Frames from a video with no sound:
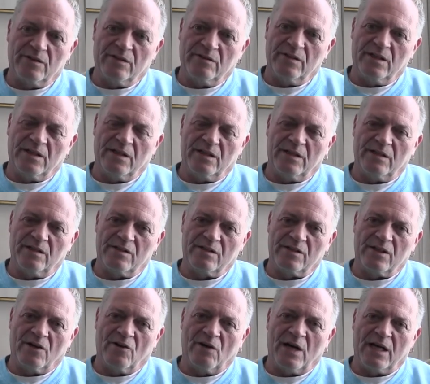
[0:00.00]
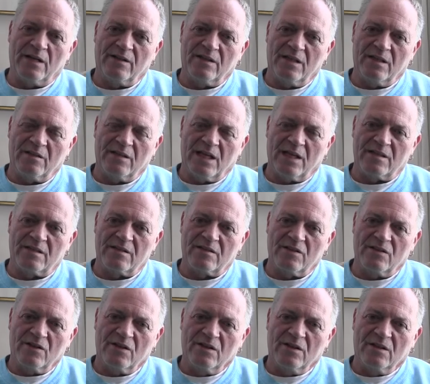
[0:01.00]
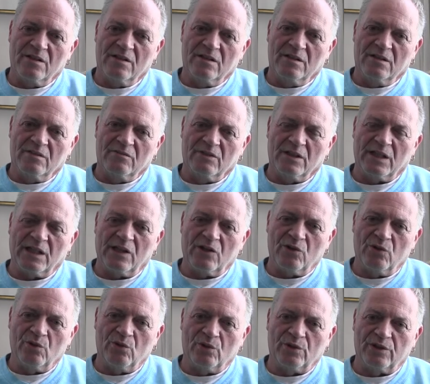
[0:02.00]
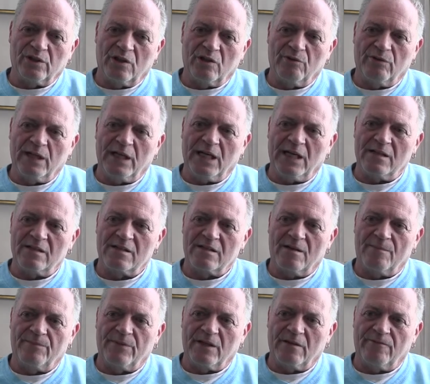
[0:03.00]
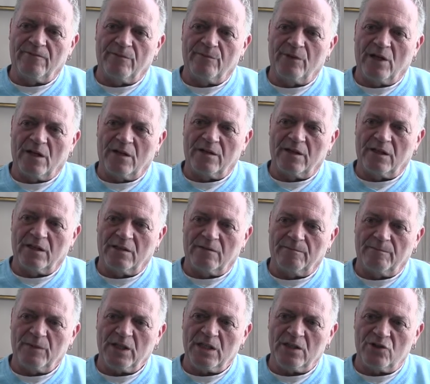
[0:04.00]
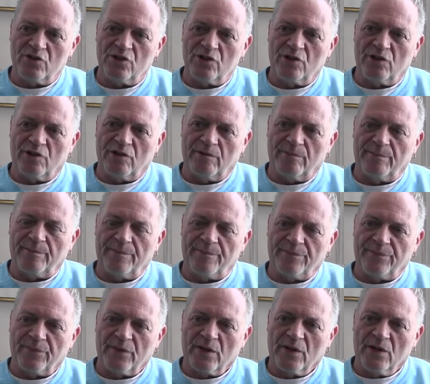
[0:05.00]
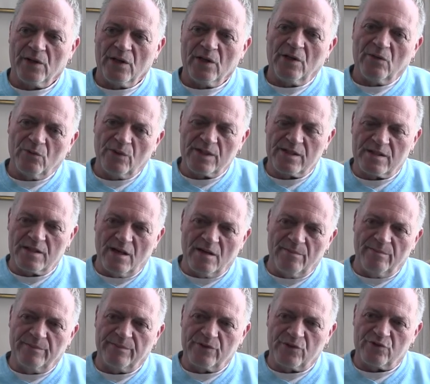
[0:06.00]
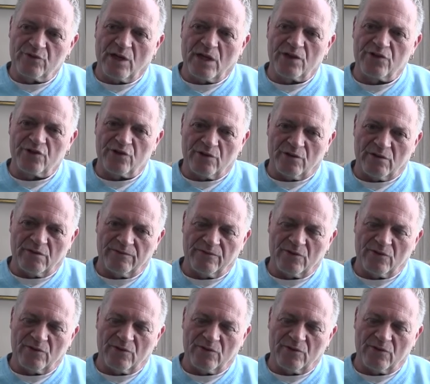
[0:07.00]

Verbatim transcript: and, and so I think that's really cool to create something from nothing each year mm. with some structure